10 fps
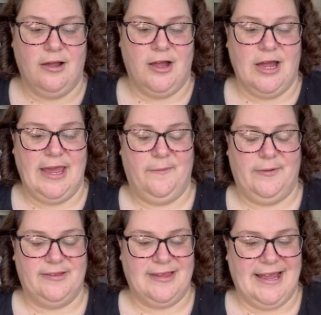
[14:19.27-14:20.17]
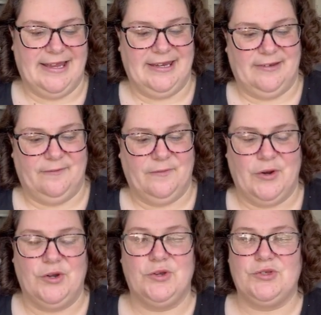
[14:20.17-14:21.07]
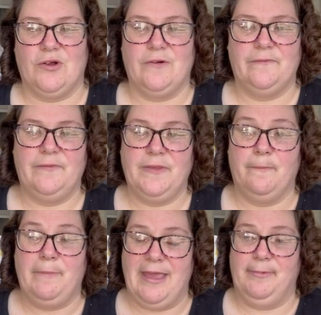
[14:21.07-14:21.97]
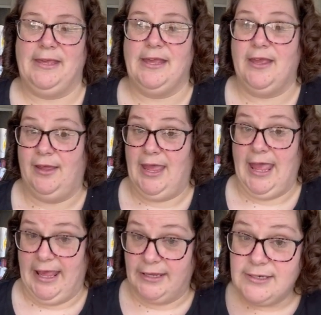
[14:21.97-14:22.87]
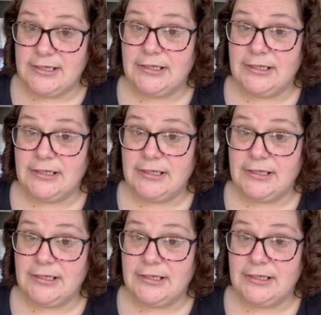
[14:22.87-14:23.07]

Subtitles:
I will add in photos of the baby head.